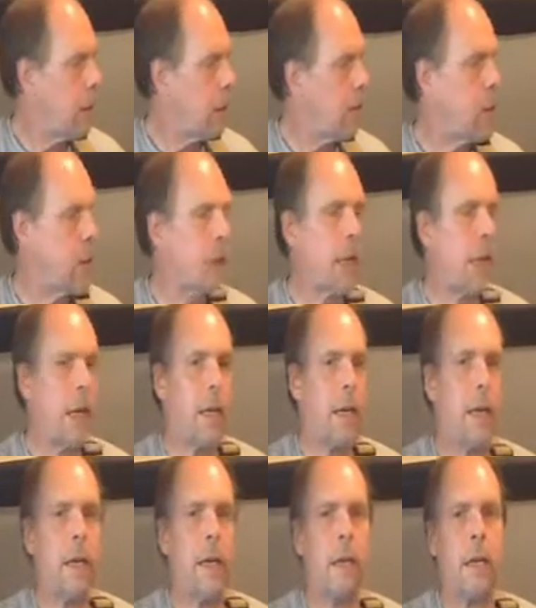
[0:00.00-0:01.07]
Once again,
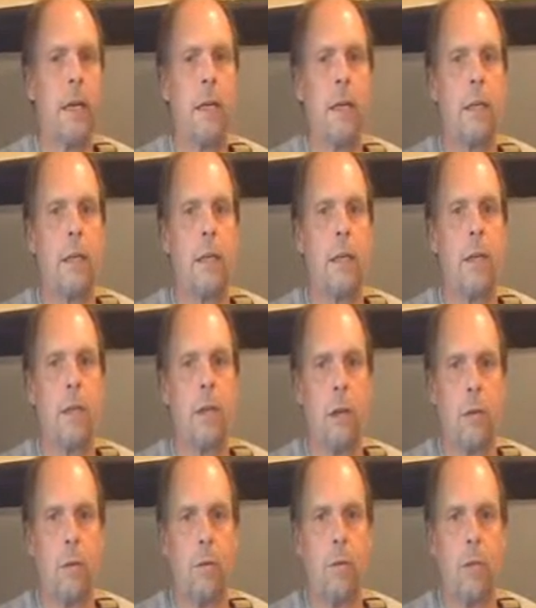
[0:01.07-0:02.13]

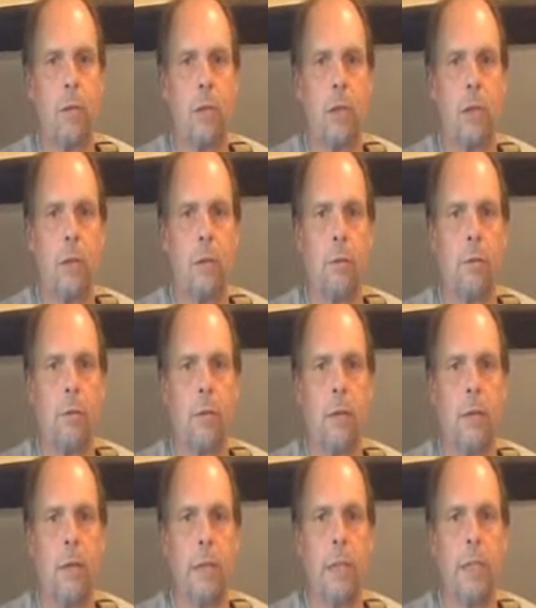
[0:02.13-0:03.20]
tone, tone,
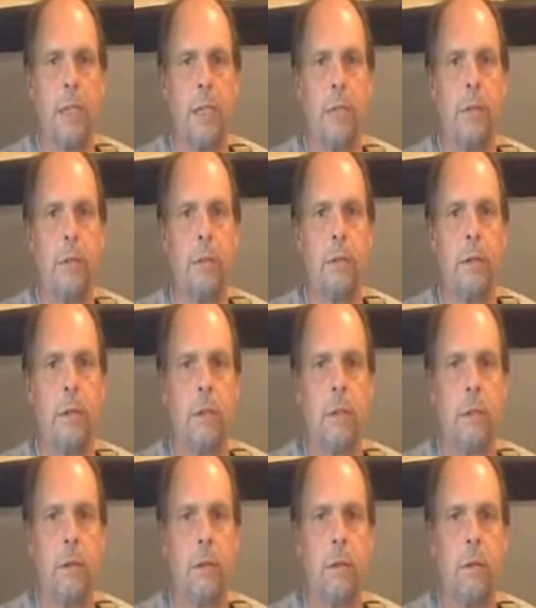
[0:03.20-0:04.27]
semitone,
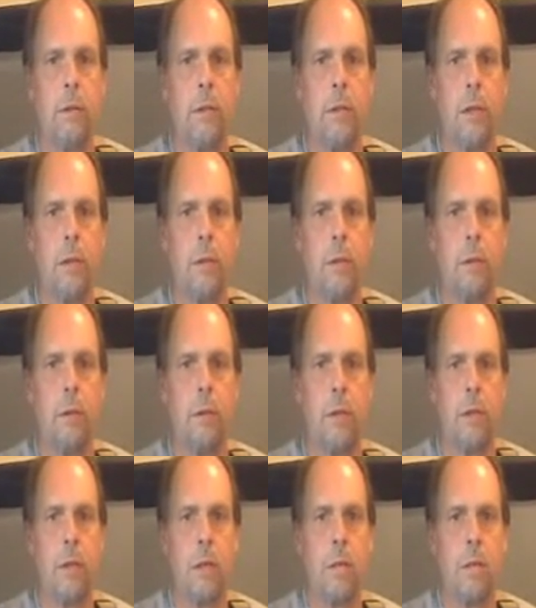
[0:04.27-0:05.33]
tone, tone,
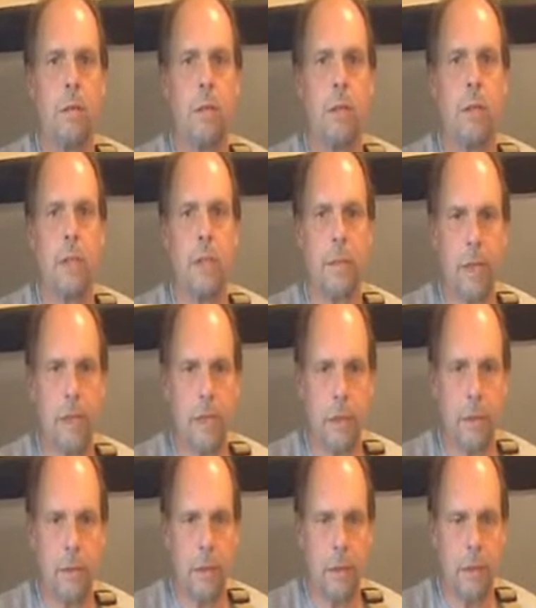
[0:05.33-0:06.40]
tone,
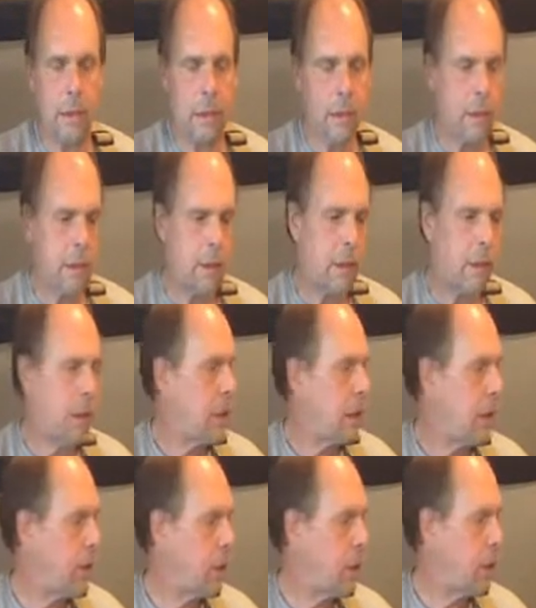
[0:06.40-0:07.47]
semitone,
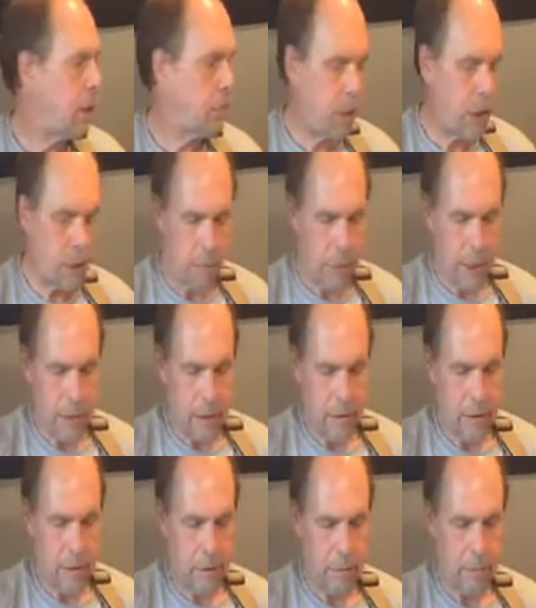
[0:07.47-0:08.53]
giving the complete
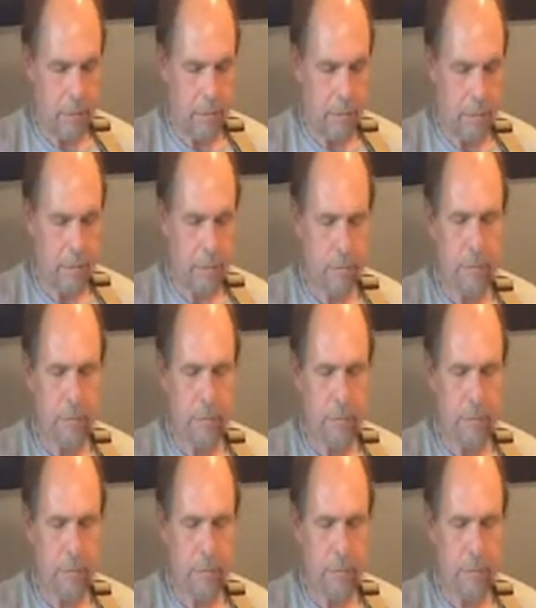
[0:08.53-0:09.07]
pattern, or